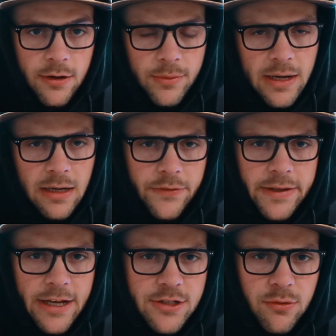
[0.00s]
And I'm kind of
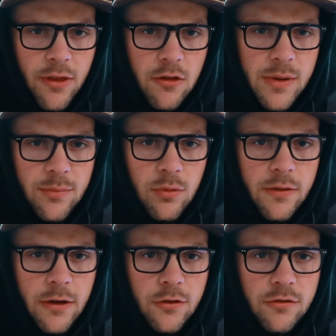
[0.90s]
engaging with other people
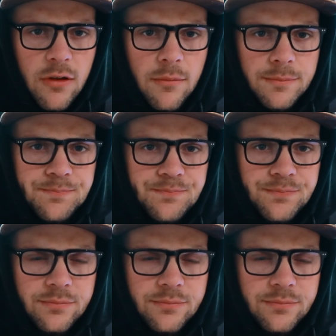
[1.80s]
on there, so I'm